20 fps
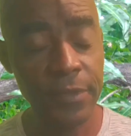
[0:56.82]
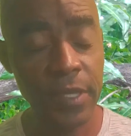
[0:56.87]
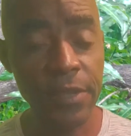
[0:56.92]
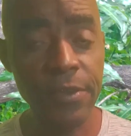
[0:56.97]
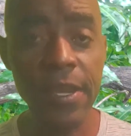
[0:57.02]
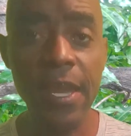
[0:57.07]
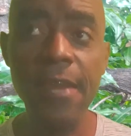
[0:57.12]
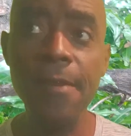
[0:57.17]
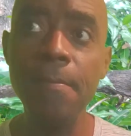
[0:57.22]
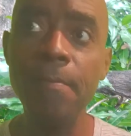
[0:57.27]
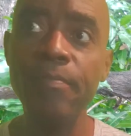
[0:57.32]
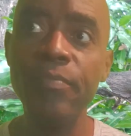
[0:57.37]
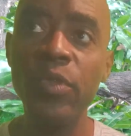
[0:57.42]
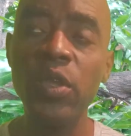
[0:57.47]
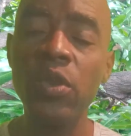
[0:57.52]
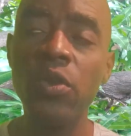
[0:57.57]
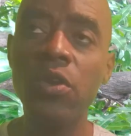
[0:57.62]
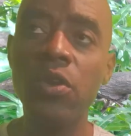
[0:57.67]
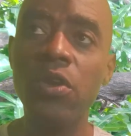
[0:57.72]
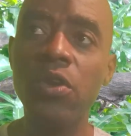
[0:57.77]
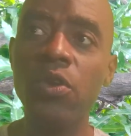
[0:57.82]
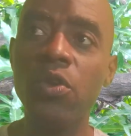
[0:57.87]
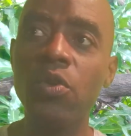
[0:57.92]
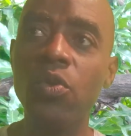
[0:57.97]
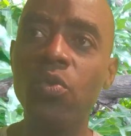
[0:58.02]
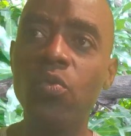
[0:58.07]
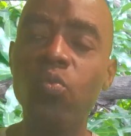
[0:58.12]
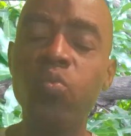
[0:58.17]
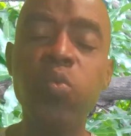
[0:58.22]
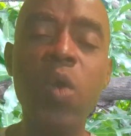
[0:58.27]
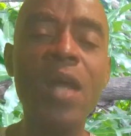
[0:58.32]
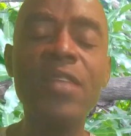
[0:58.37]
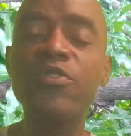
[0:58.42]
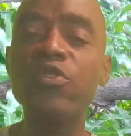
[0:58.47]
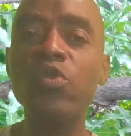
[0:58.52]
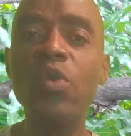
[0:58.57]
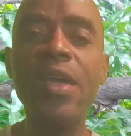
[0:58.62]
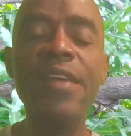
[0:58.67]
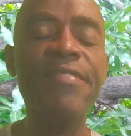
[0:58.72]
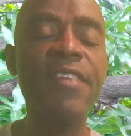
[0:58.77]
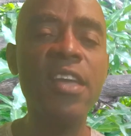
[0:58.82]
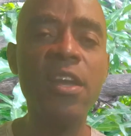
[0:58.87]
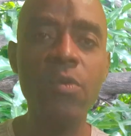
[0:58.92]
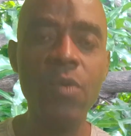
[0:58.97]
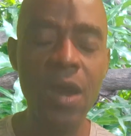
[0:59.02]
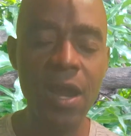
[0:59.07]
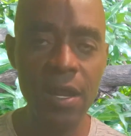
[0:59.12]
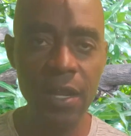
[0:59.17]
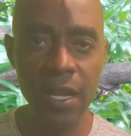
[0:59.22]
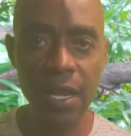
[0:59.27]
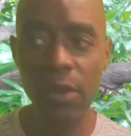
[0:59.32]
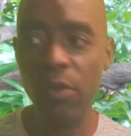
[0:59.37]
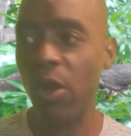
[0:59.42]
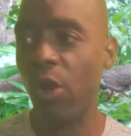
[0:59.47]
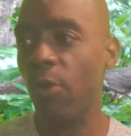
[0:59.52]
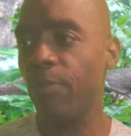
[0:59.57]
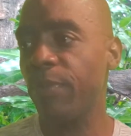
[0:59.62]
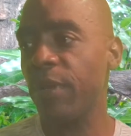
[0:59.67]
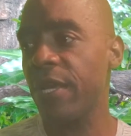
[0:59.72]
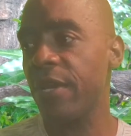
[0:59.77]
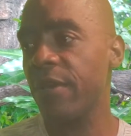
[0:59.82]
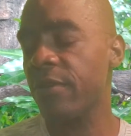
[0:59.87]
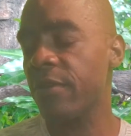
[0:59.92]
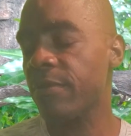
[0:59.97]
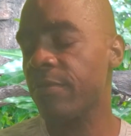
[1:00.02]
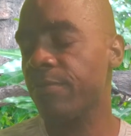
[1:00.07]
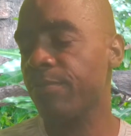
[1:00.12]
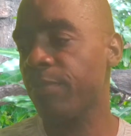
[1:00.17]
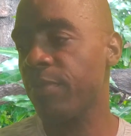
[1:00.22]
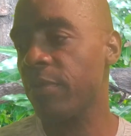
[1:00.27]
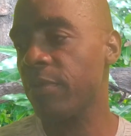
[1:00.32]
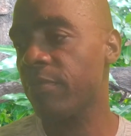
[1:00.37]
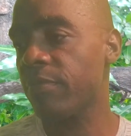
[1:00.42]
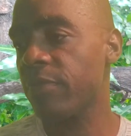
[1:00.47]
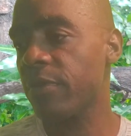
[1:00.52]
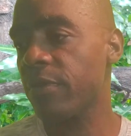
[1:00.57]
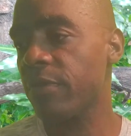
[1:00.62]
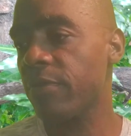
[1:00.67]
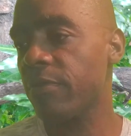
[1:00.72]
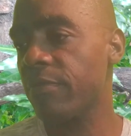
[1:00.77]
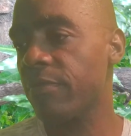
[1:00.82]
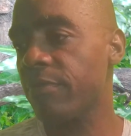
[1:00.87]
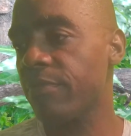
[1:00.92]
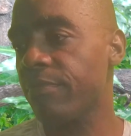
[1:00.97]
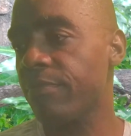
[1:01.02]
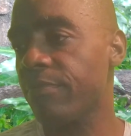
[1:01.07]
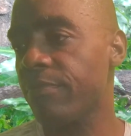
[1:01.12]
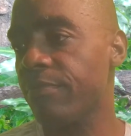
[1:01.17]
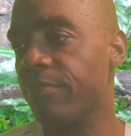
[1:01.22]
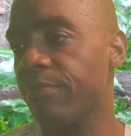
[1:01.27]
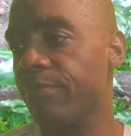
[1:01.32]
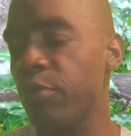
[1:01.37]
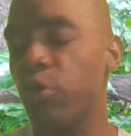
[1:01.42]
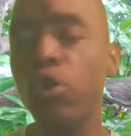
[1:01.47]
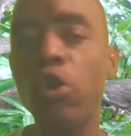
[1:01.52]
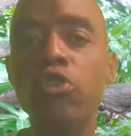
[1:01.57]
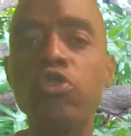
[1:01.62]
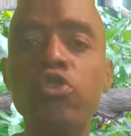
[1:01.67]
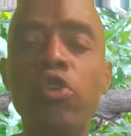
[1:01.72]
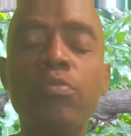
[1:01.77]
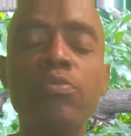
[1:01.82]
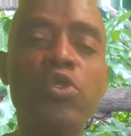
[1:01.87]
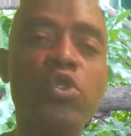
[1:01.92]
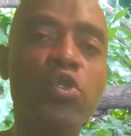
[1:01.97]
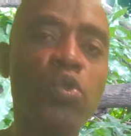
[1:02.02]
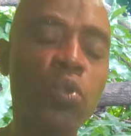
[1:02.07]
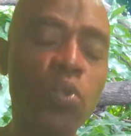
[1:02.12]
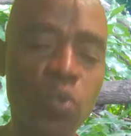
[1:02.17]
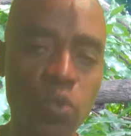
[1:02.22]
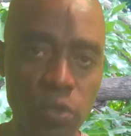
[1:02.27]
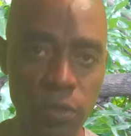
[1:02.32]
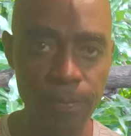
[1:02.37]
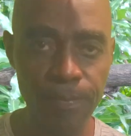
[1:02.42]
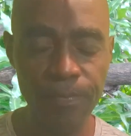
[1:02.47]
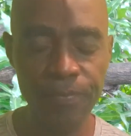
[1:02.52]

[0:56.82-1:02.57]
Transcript: Alright? Whatsoever you walk out, we're going to put on some stool.